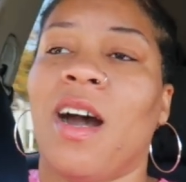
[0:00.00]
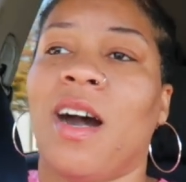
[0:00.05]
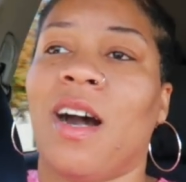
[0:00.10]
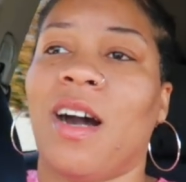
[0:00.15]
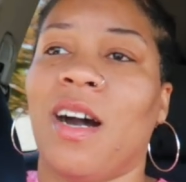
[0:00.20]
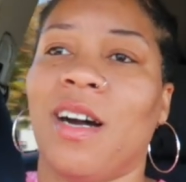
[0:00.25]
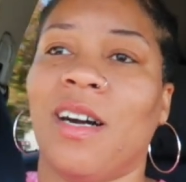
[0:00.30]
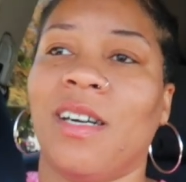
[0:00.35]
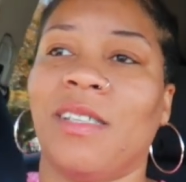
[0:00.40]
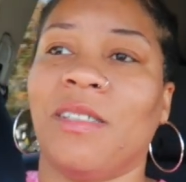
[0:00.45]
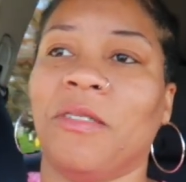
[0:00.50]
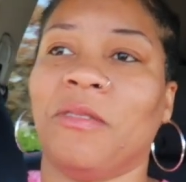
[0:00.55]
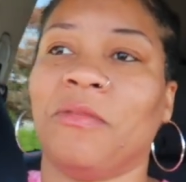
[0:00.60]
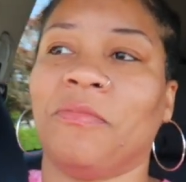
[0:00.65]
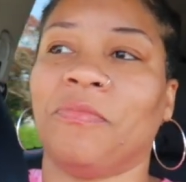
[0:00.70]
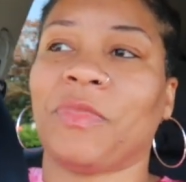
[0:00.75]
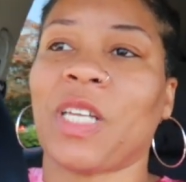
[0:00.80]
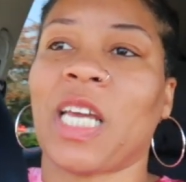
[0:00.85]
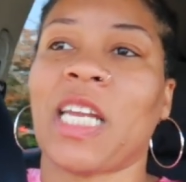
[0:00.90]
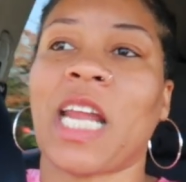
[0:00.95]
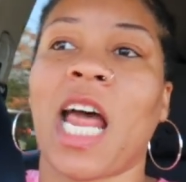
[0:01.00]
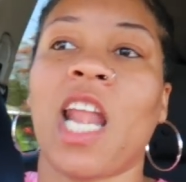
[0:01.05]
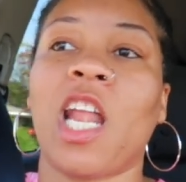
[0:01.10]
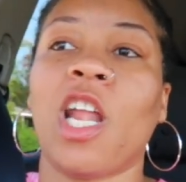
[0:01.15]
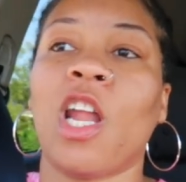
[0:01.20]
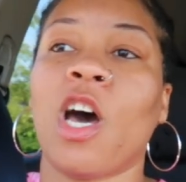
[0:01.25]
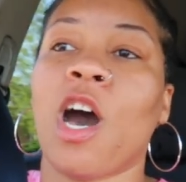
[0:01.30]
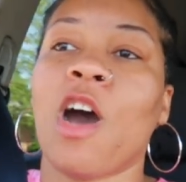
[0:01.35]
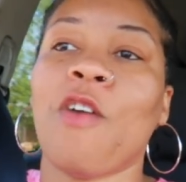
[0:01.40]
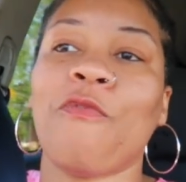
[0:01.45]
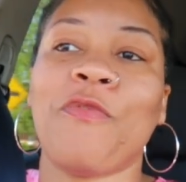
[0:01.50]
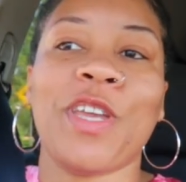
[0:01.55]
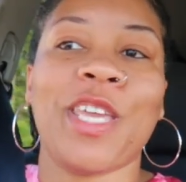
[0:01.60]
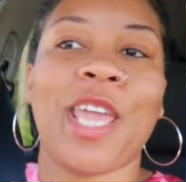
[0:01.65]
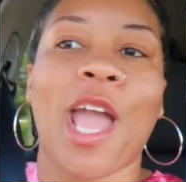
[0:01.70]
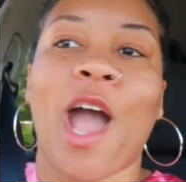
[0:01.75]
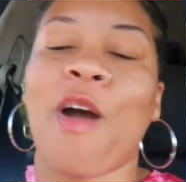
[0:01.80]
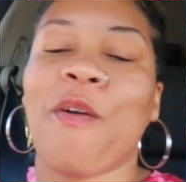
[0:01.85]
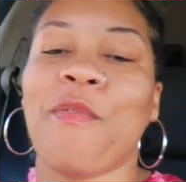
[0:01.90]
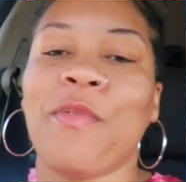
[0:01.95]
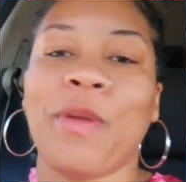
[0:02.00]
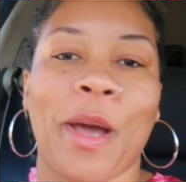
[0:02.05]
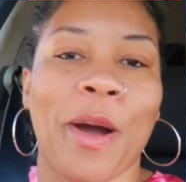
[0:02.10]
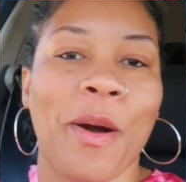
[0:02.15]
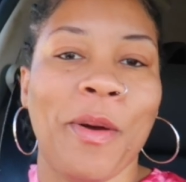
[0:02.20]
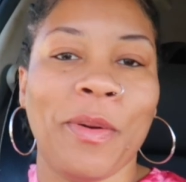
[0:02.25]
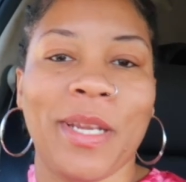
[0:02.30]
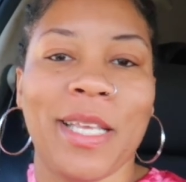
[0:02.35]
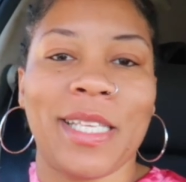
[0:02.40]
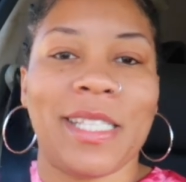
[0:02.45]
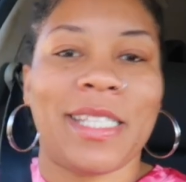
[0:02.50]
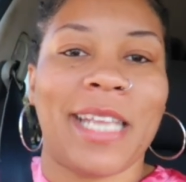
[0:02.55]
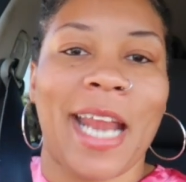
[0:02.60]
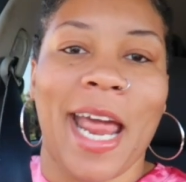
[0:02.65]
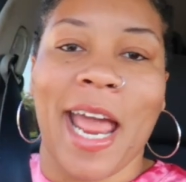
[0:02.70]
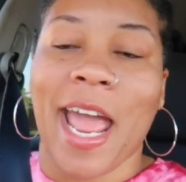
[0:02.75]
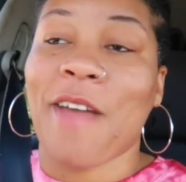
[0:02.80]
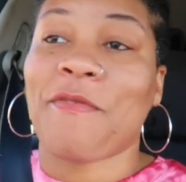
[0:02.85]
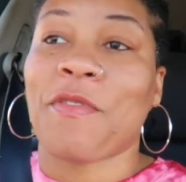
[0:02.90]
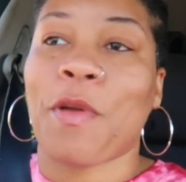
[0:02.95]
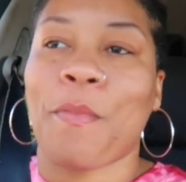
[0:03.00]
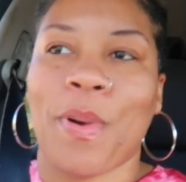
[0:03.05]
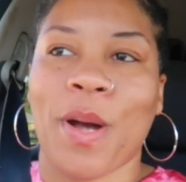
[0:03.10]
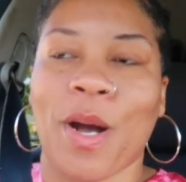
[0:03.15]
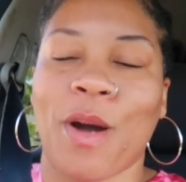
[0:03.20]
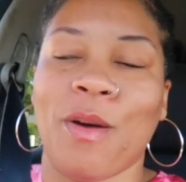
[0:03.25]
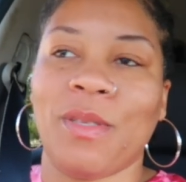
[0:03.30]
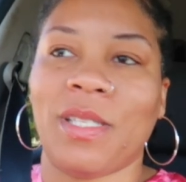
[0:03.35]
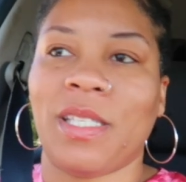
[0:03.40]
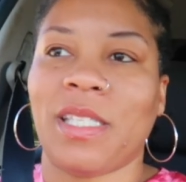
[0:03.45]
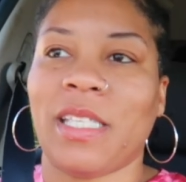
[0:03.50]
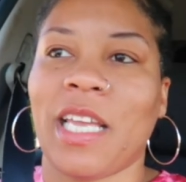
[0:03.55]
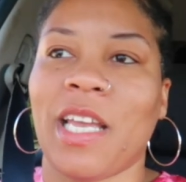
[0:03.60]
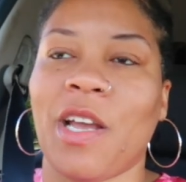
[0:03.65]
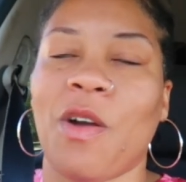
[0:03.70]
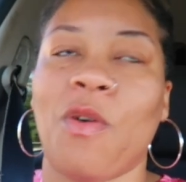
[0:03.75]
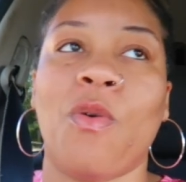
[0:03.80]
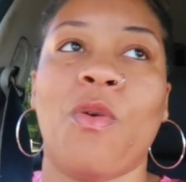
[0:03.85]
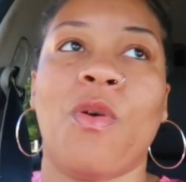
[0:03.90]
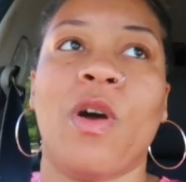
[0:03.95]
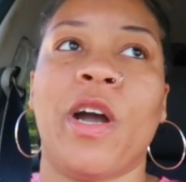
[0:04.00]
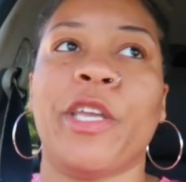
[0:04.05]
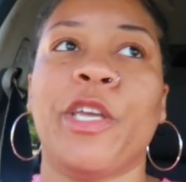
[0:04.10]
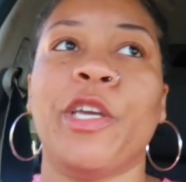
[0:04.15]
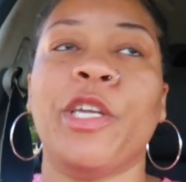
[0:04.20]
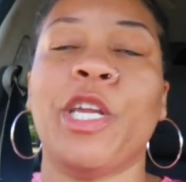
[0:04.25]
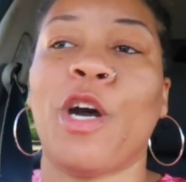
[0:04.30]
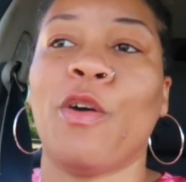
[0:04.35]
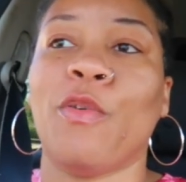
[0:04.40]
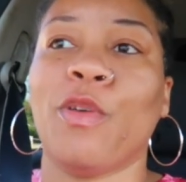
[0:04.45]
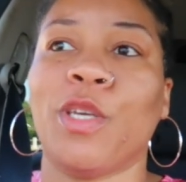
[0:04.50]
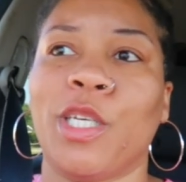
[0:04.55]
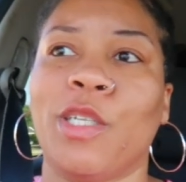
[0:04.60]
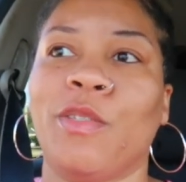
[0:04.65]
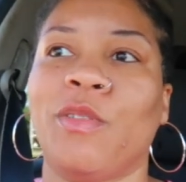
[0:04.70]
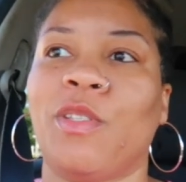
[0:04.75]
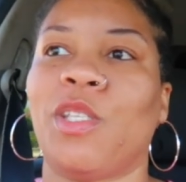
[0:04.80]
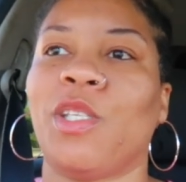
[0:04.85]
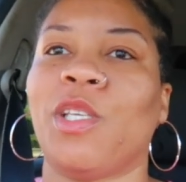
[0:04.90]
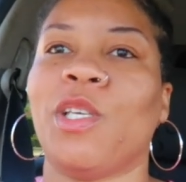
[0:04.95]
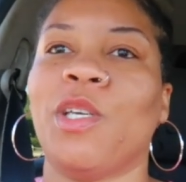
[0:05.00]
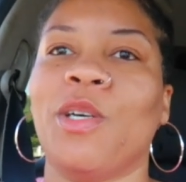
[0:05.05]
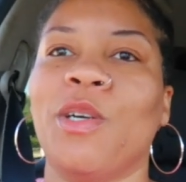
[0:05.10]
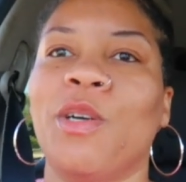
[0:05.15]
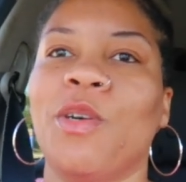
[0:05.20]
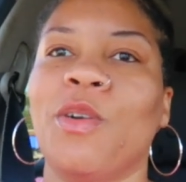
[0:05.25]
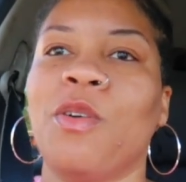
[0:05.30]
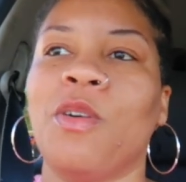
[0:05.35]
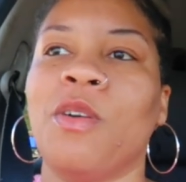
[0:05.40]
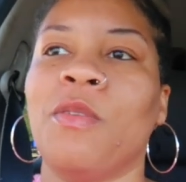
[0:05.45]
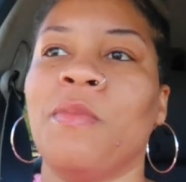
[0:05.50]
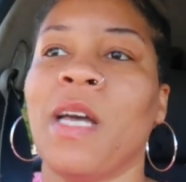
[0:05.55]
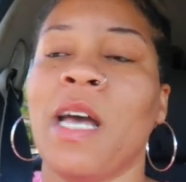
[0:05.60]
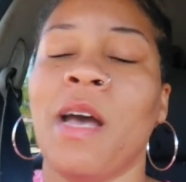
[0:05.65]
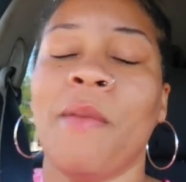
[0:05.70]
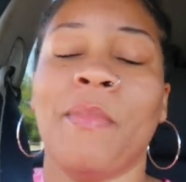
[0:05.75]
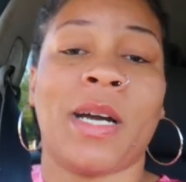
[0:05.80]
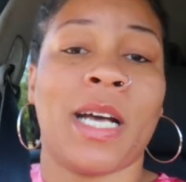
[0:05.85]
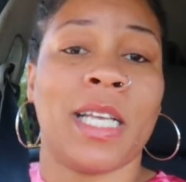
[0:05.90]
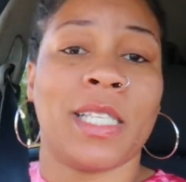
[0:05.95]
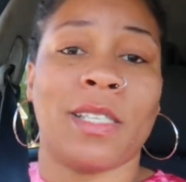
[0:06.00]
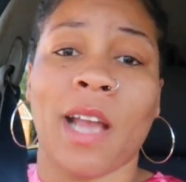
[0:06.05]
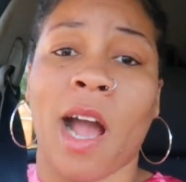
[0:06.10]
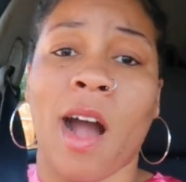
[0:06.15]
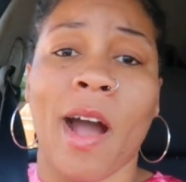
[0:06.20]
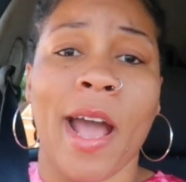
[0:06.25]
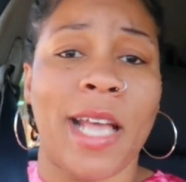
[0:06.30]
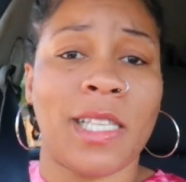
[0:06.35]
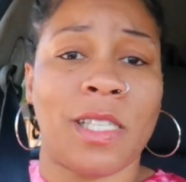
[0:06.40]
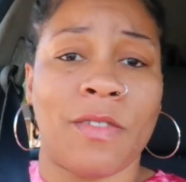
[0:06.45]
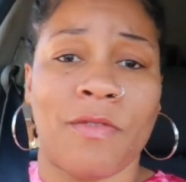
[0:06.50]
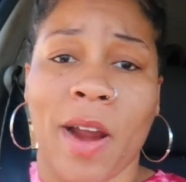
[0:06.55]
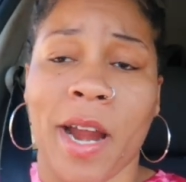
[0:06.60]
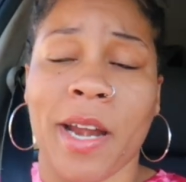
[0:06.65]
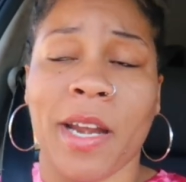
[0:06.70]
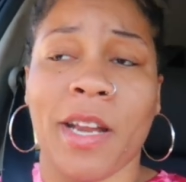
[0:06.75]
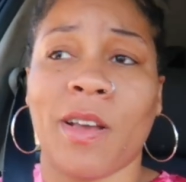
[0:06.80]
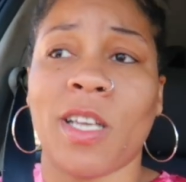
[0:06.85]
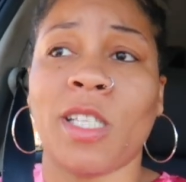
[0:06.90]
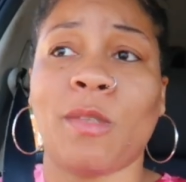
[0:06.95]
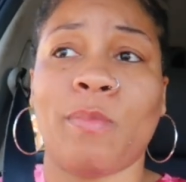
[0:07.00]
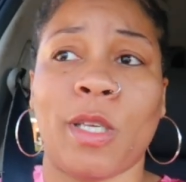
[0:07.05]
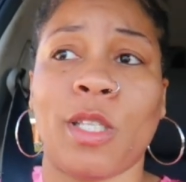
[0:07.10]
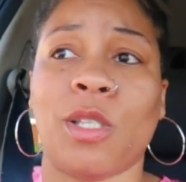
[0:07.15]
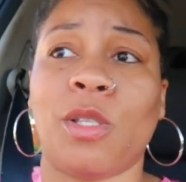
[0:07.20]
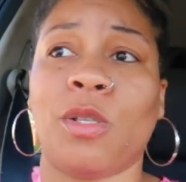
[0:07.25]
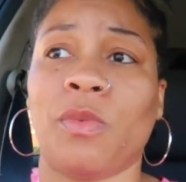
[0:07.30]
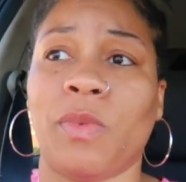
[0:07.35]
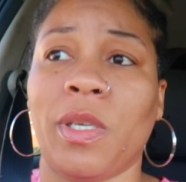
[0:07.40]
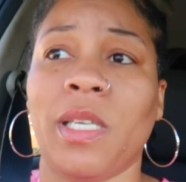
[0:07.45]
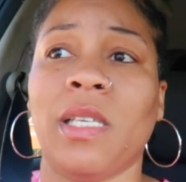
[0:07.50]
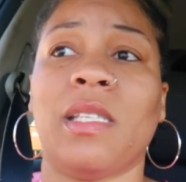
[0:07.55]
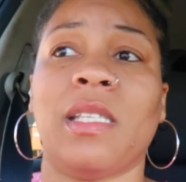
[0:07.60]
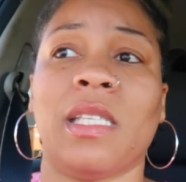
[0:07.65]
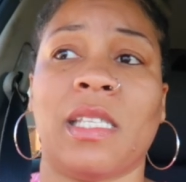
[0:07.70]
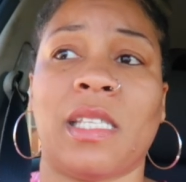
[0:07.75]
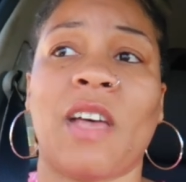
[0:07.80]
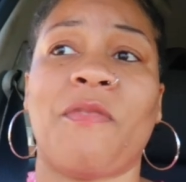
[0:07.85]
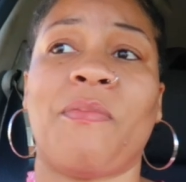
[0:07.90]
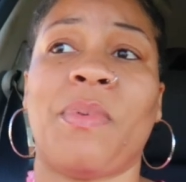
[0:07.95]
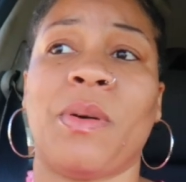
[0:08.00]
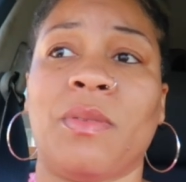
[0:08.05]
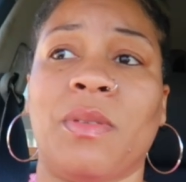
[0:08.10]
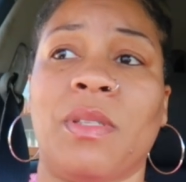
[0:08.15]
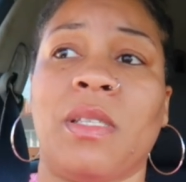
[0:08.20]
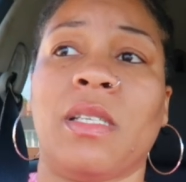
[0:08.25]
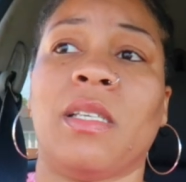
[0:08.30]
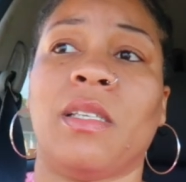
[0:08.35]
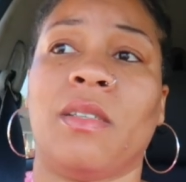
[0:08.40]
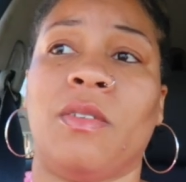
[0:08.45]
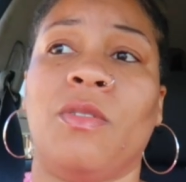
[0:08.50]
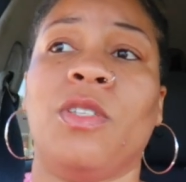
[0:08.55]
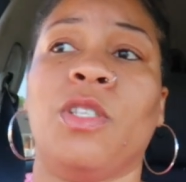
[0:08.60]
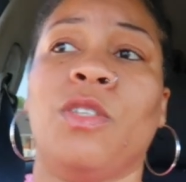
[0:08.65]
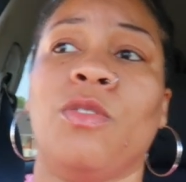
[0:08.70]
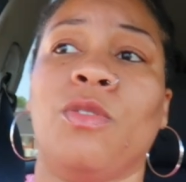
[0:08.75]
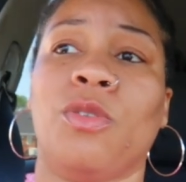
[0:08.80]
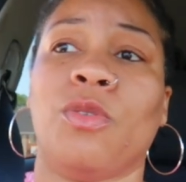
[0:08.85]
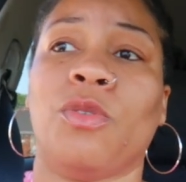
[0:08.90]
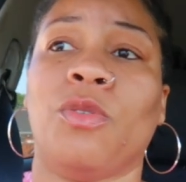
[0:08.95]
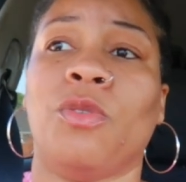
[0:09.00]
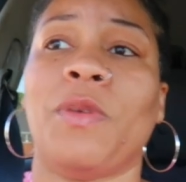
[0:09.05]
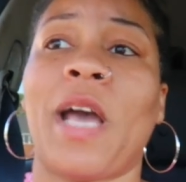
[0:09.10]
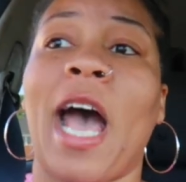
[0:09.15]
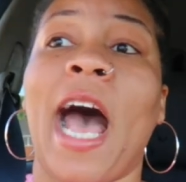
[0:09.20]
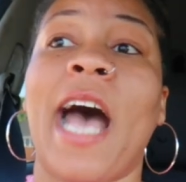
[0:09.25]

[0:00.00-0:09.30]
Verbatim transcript: Um, and I love when y'all notice that I haven't posted on, you know, YouTube. Because y'all, as of right now, it's been two weeks since I posted on YouTube.